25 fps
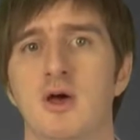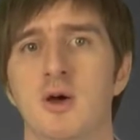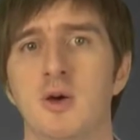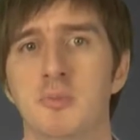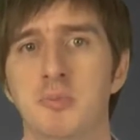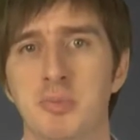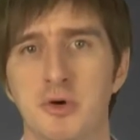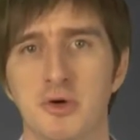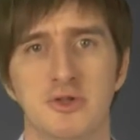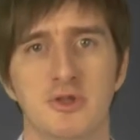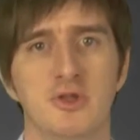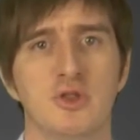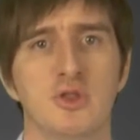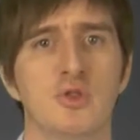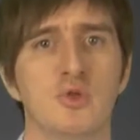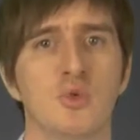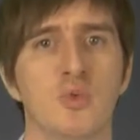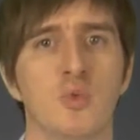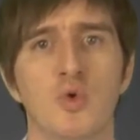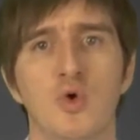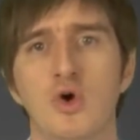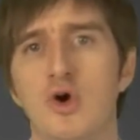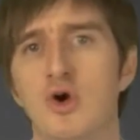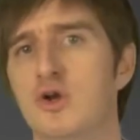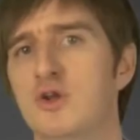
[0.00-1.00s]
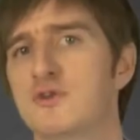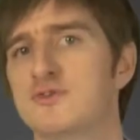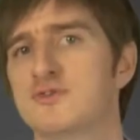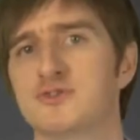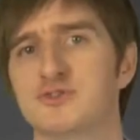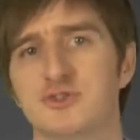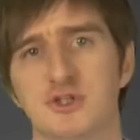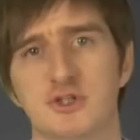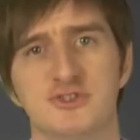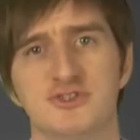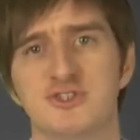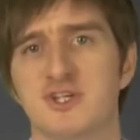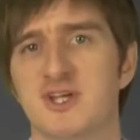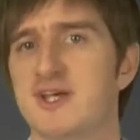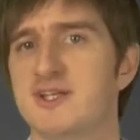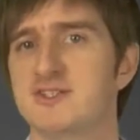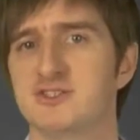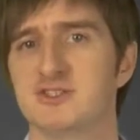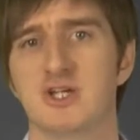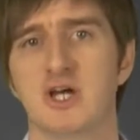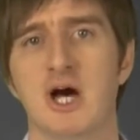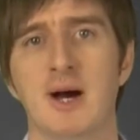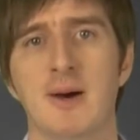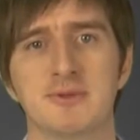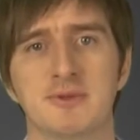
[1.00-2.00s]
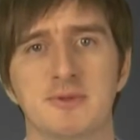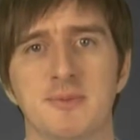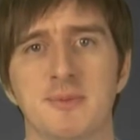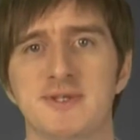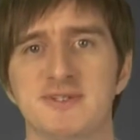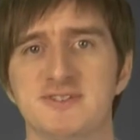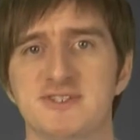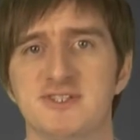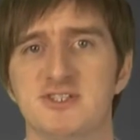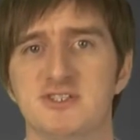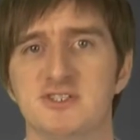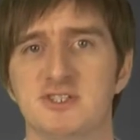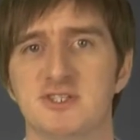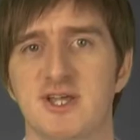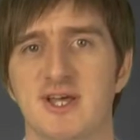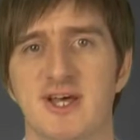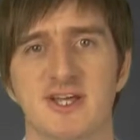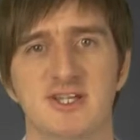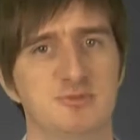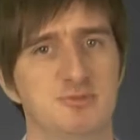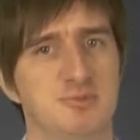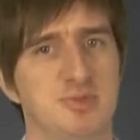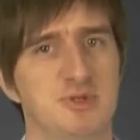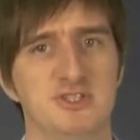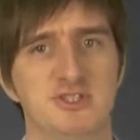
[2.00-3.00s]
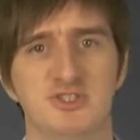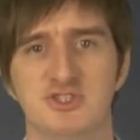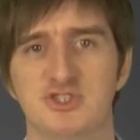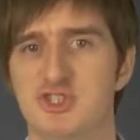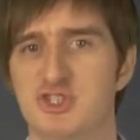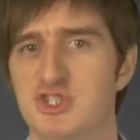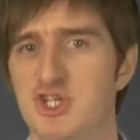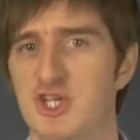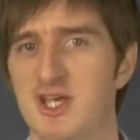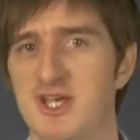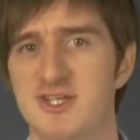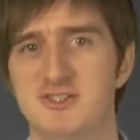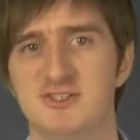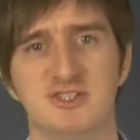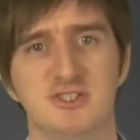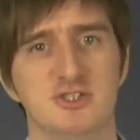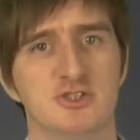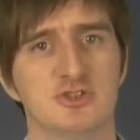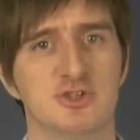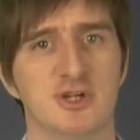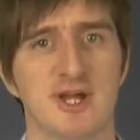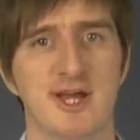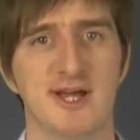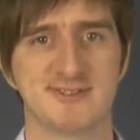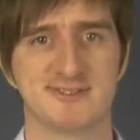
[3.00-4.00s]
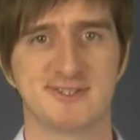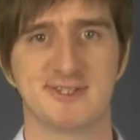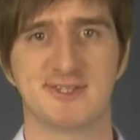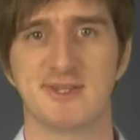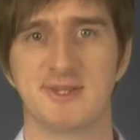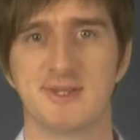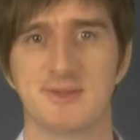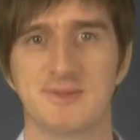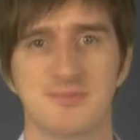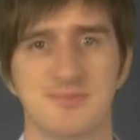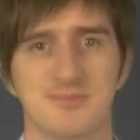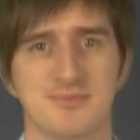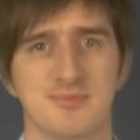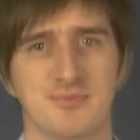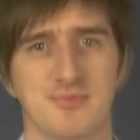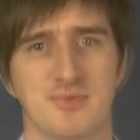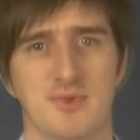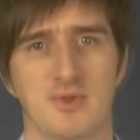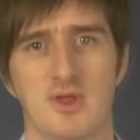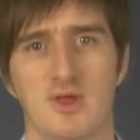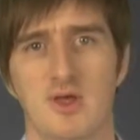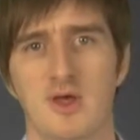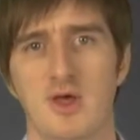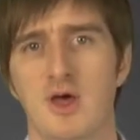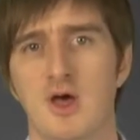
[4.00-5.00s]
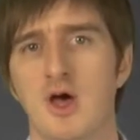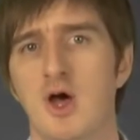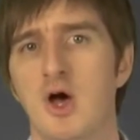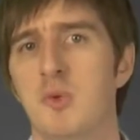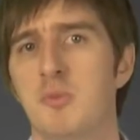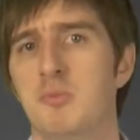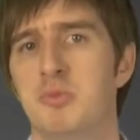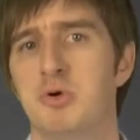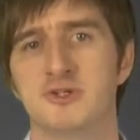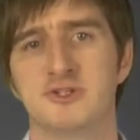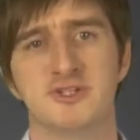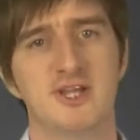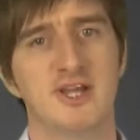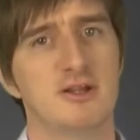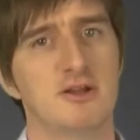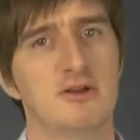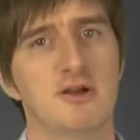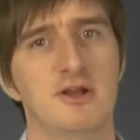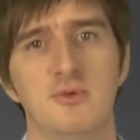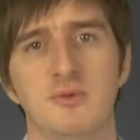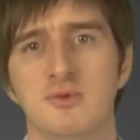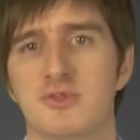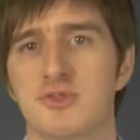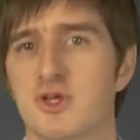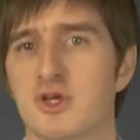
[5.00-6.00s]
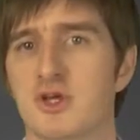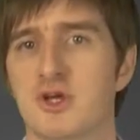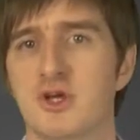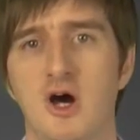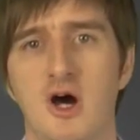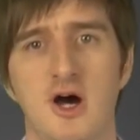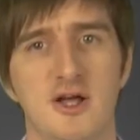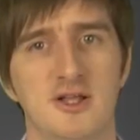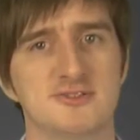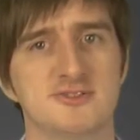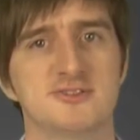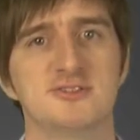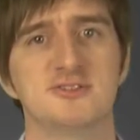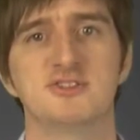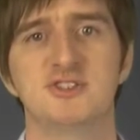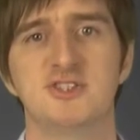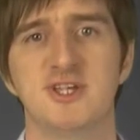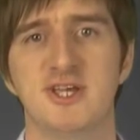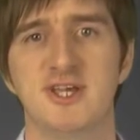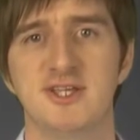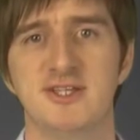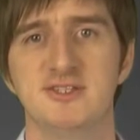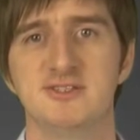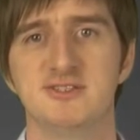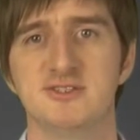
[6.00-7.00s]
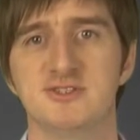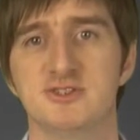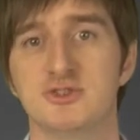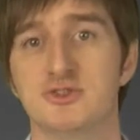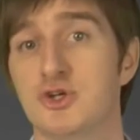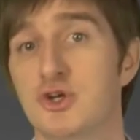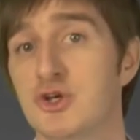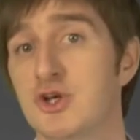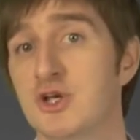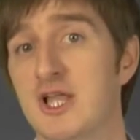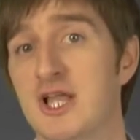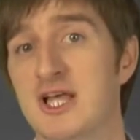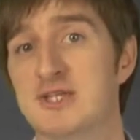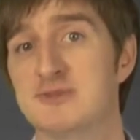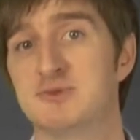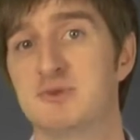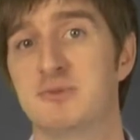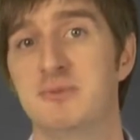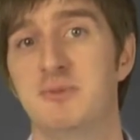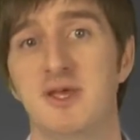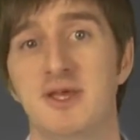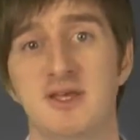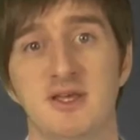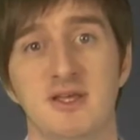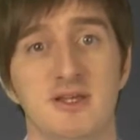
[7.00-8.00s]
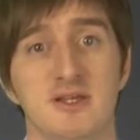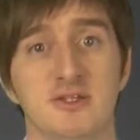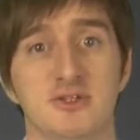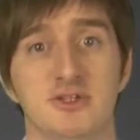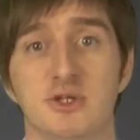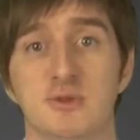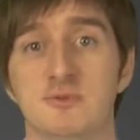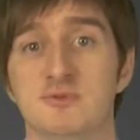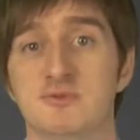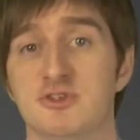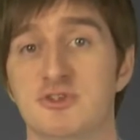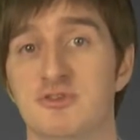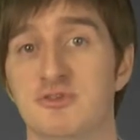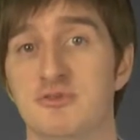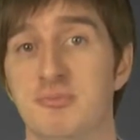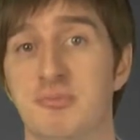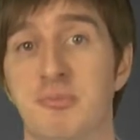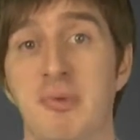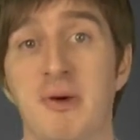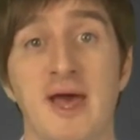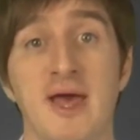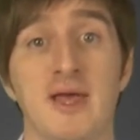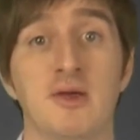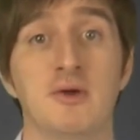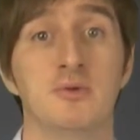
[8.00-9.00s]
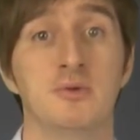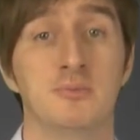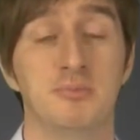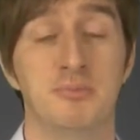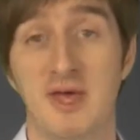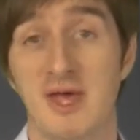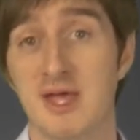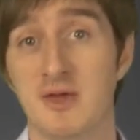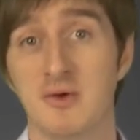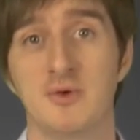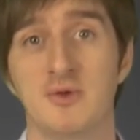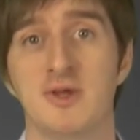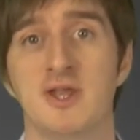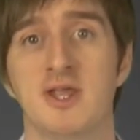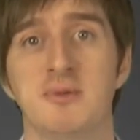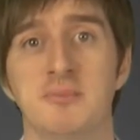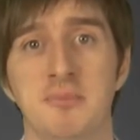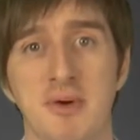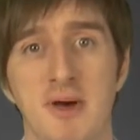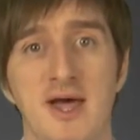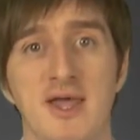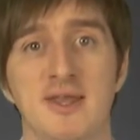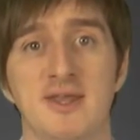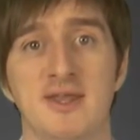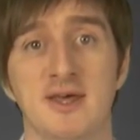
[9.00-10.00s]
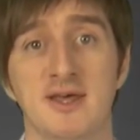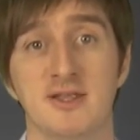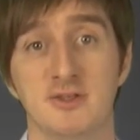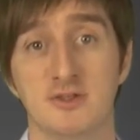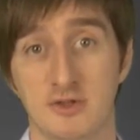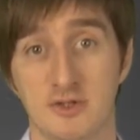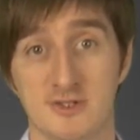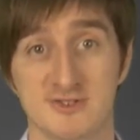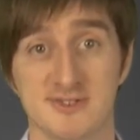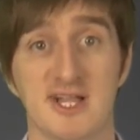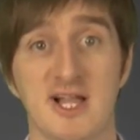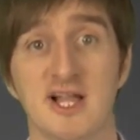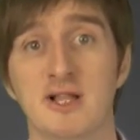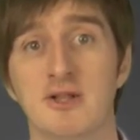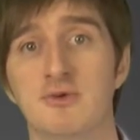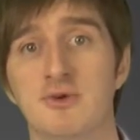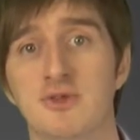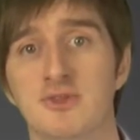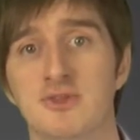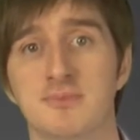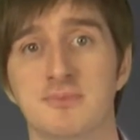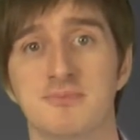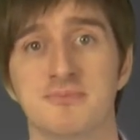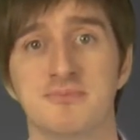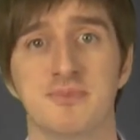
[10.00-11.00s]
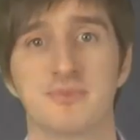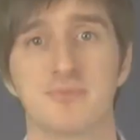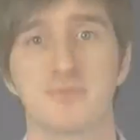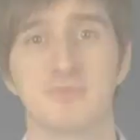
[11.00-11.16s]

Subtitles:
But the world of search engine optimization has been changing drastically, particularly with the constant changes Google has been making in terms of Penguin and Panda to its algorithm.